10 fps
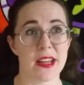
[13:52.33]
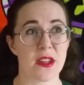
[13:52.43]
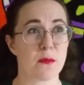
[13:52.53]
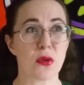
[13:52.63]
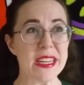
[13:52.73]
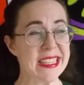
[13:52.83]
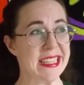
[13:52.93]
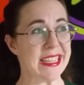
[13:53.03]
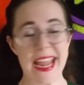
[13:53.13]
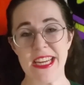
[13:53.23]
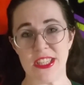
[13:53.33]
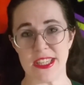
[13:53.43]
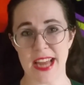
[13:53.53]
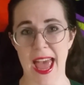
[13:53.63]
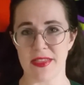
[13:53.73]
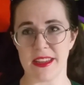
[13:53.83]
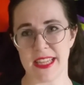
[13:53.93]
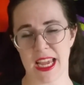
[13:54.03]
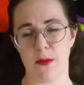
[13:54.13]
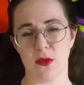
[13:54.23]
Their presentation at the
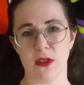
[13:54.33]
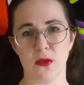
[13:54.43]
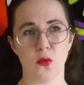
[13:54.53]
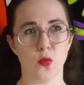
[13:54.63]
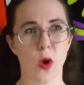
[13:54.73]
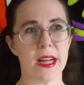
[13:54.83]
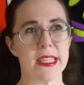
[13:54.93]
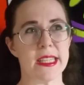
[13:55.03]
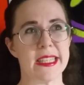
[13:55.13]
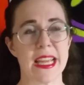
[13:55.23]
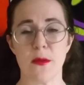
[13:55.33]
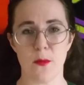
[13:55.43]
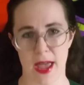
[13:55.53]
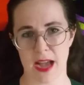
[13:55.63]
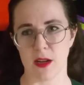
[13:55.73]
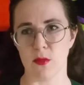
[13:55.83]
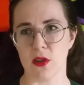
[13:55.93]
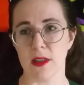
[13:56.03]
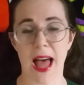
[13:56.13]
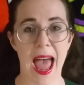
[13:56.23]
table was
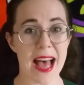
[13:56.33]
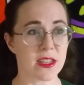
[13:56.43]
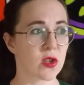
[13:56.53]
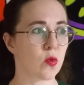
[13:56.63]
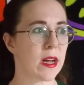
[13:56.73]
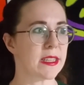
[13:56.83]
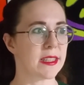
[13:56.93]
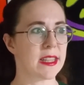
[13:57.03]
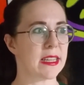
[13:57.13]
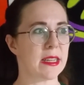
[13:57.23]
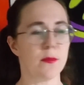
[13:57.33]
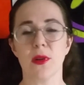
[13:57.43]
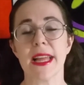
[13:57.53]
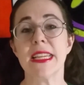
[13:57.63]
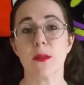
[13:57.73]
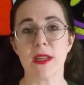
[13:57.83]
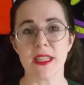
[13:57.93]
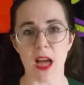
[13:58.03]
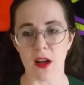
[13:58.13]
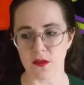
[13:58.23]
impeccable, as was the
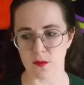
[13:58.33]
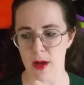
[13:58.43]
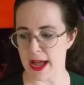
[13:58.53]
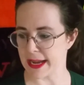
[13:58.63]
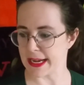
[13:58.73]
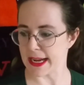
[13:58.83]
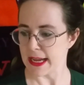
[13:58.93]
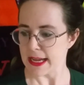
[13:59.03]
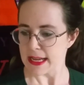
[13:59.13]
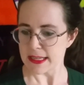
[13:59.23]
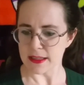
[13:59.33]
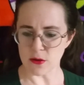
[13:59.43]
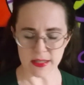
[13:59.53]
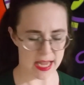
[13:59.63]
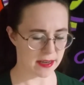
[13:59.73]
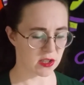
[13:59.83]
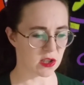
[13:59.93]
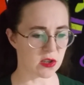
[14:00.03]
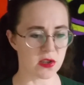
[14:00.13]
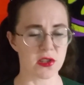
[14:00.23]
placement of my
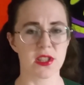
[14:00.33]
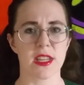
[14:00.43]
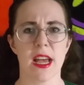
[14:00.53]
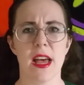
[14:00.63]
utensils.